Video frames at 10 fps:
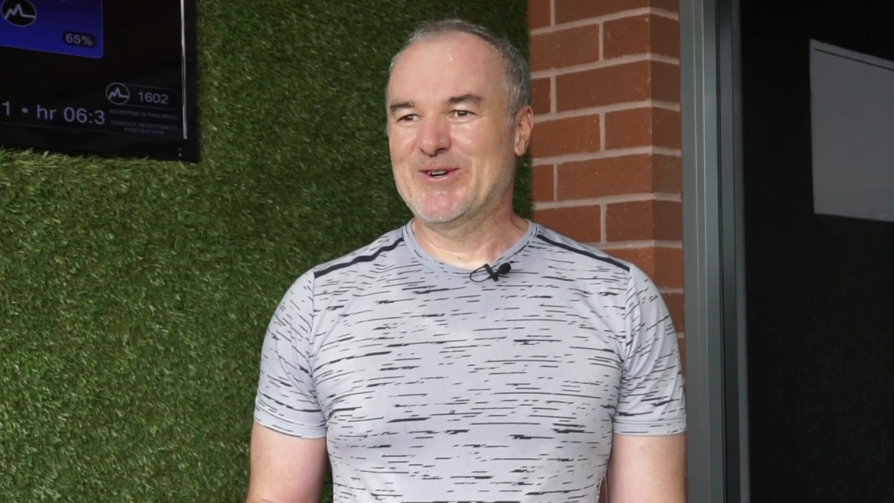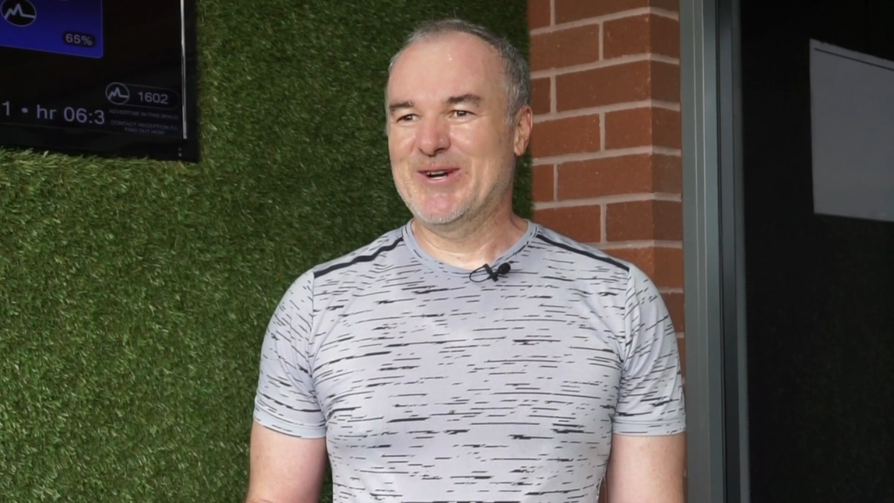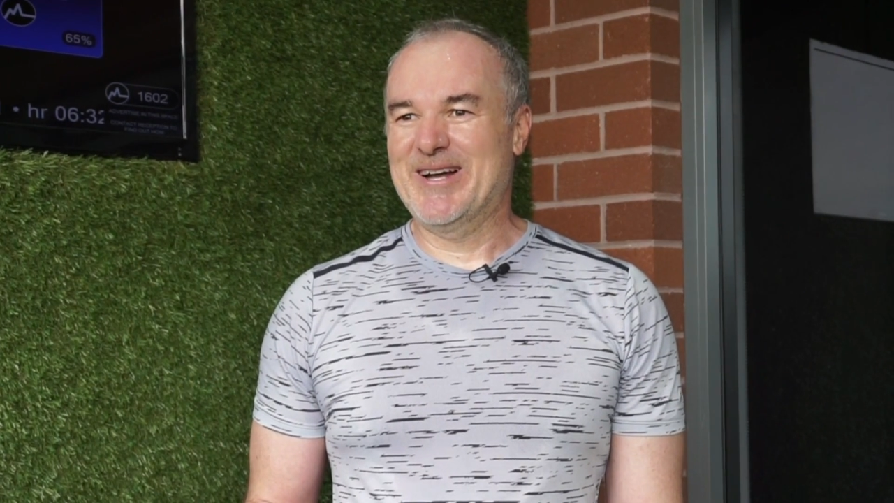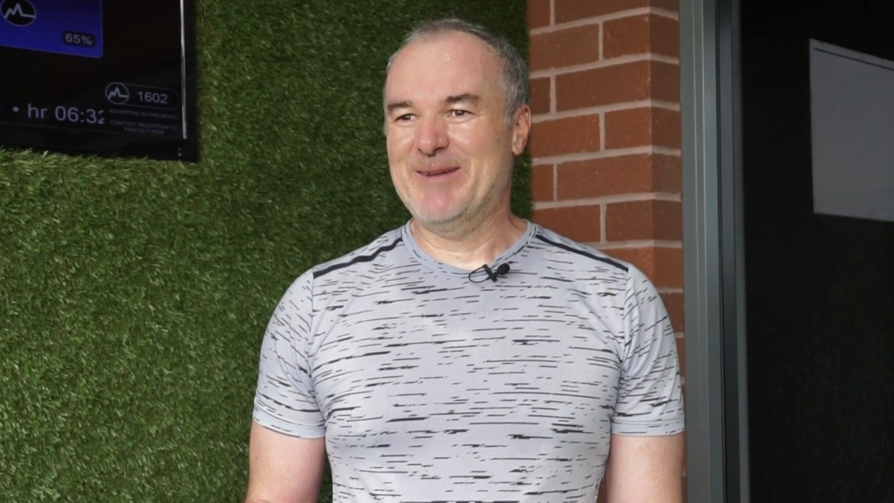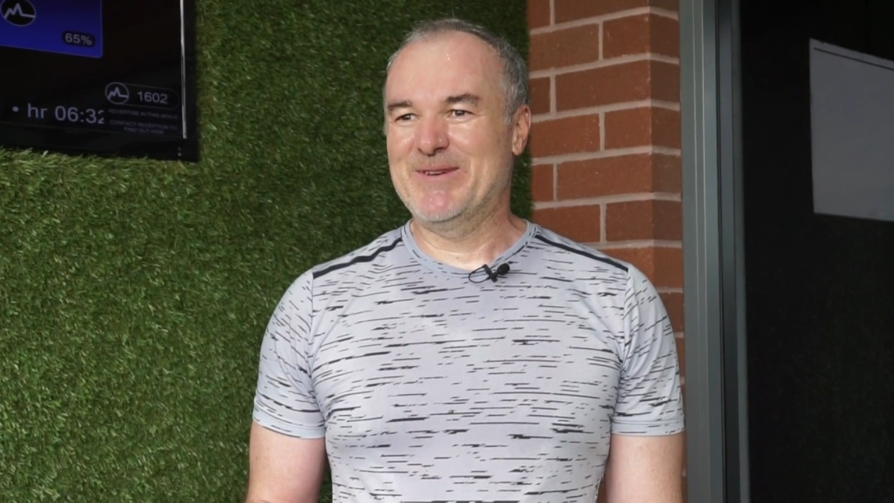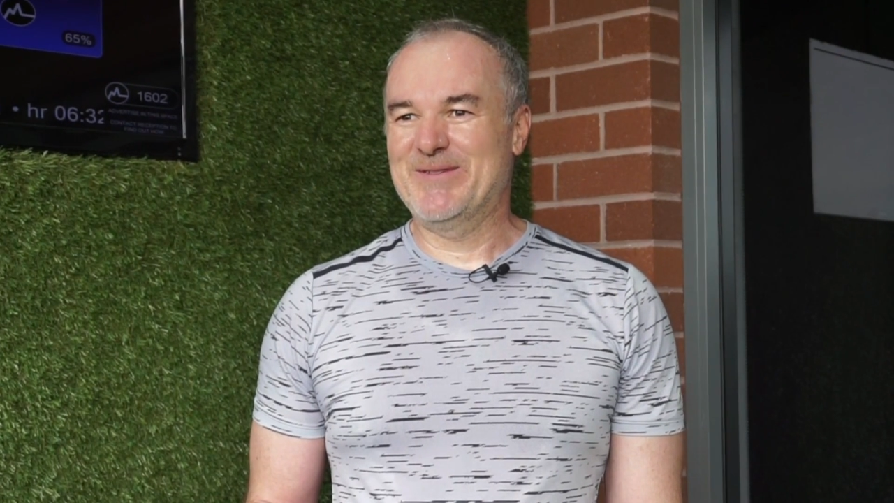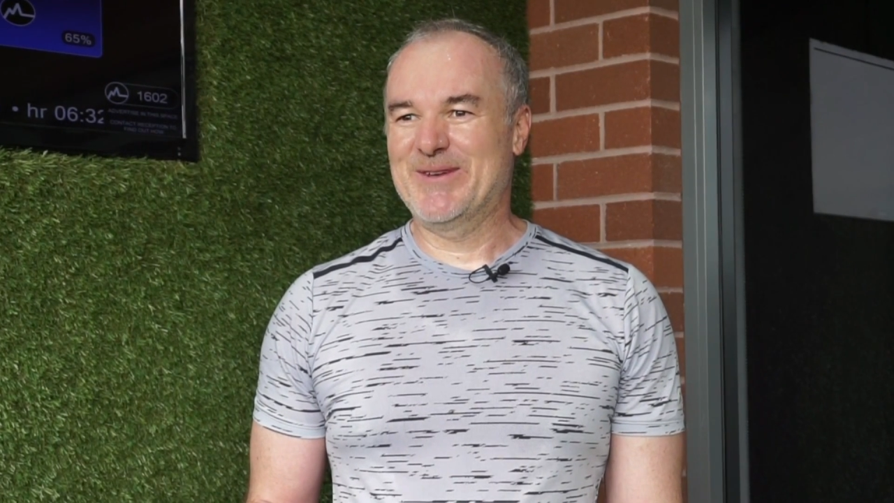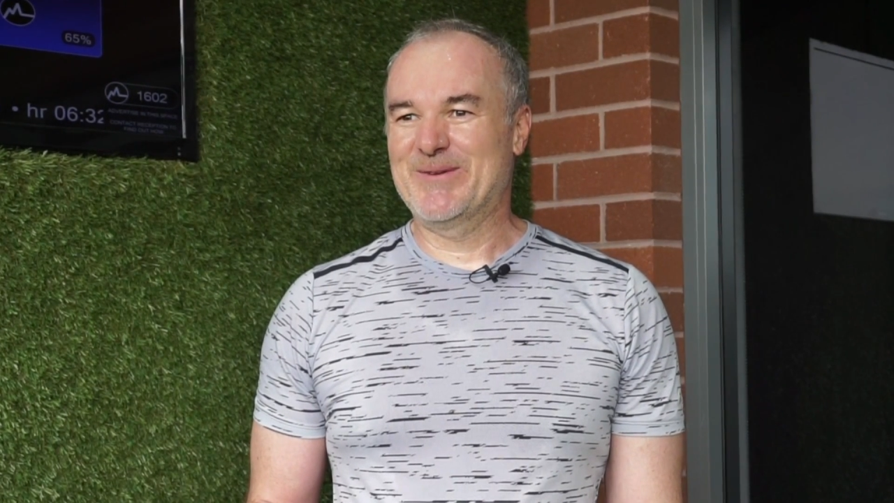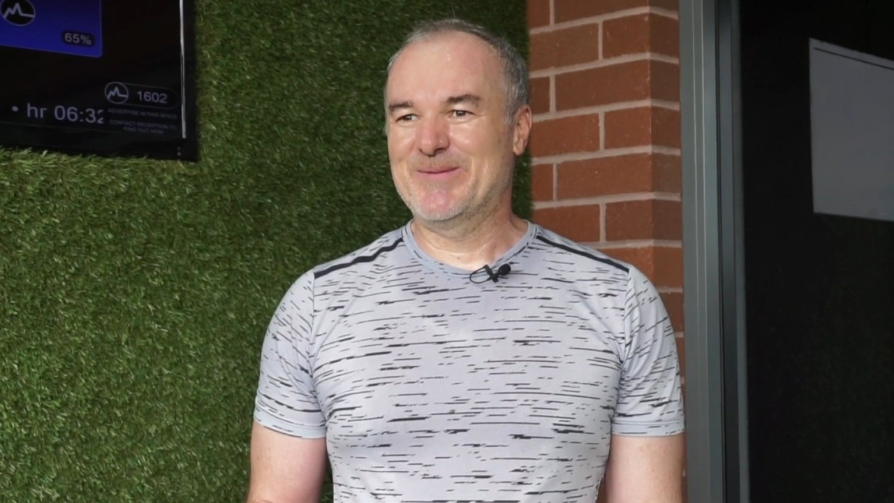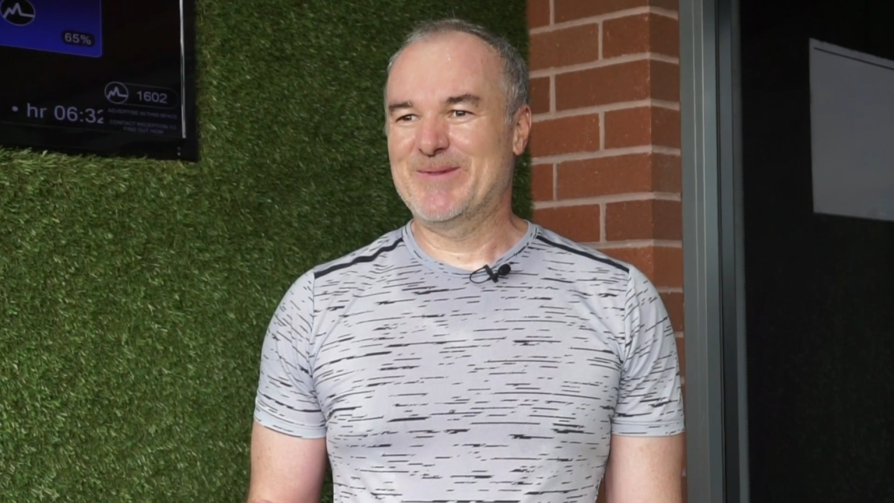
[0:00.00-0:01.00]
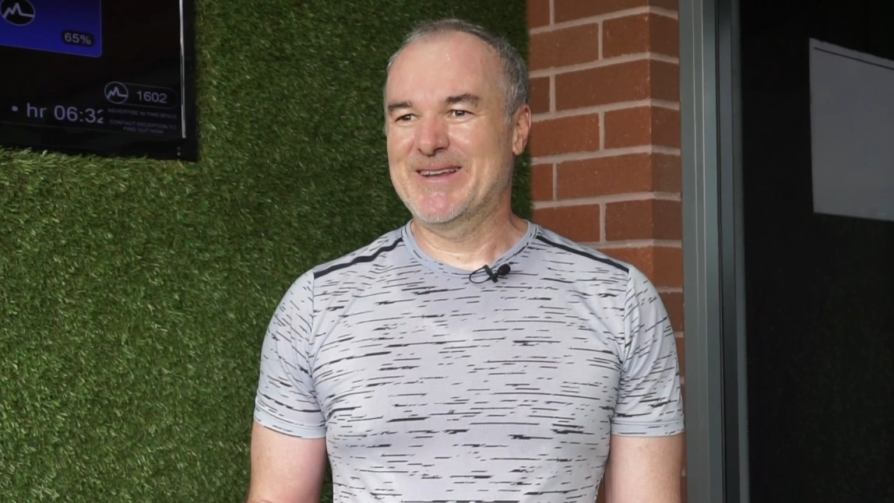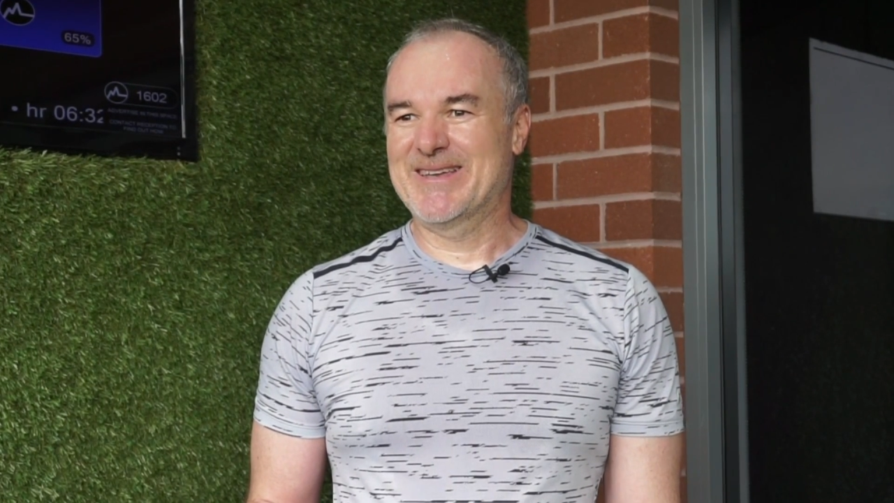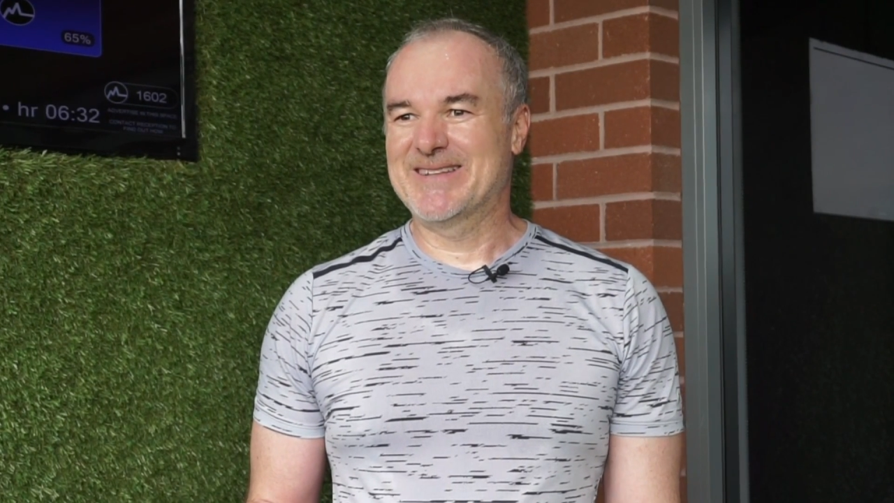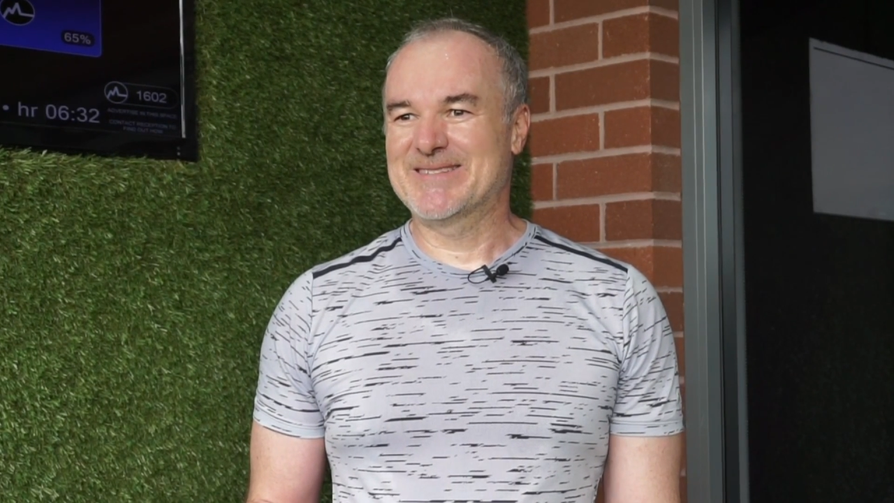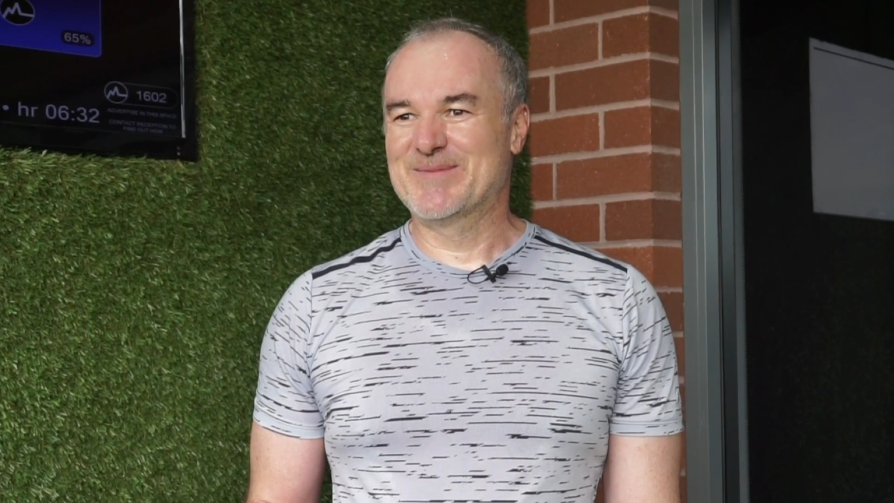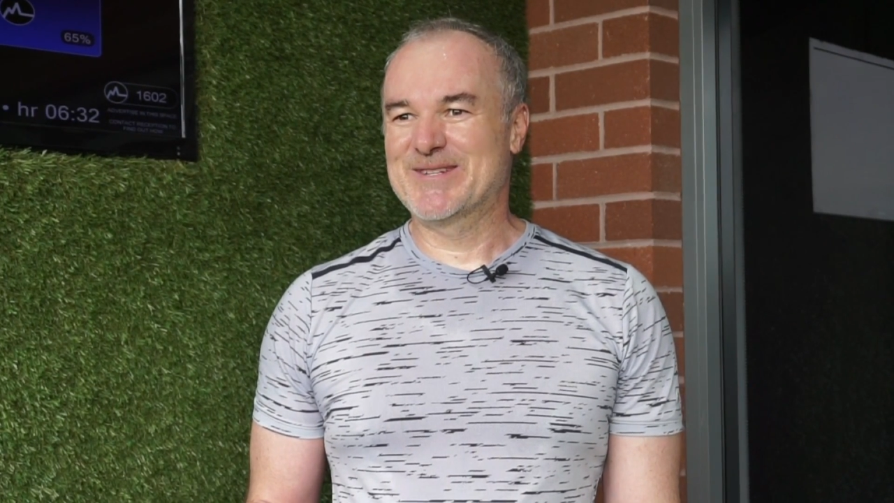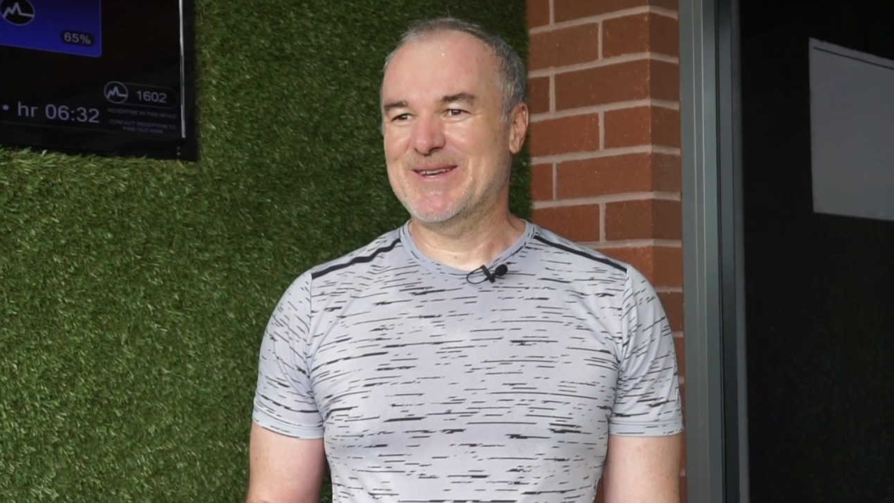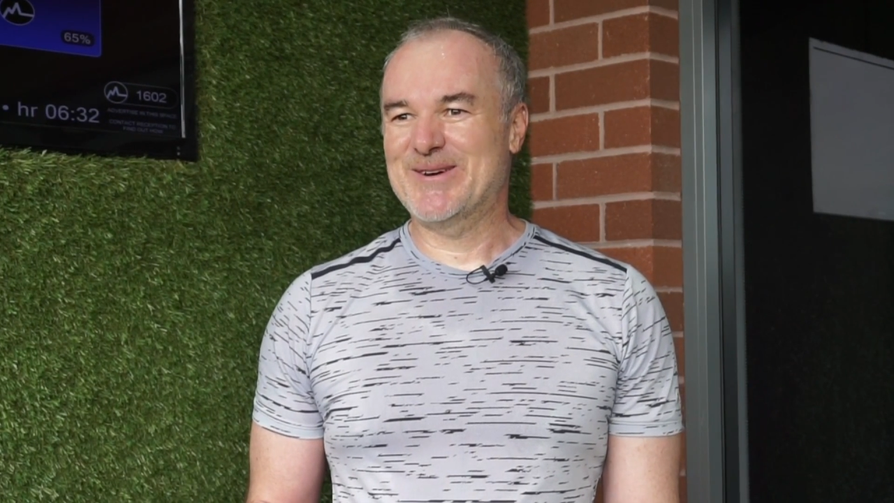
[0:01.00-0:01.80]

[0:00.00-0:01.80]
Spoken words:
join up if you want to get some